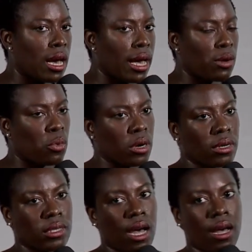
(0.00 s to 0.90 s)
I
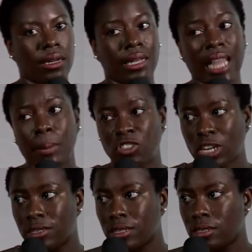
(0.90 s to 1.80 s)
worked on climate
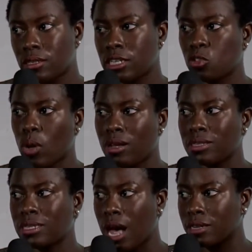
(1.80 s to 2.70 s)
justice as well
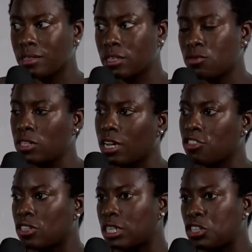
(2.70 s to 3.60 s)
as toxics
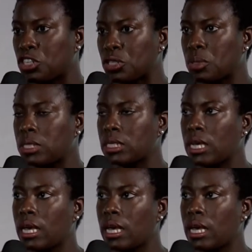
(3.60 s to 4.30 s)
reduction issues.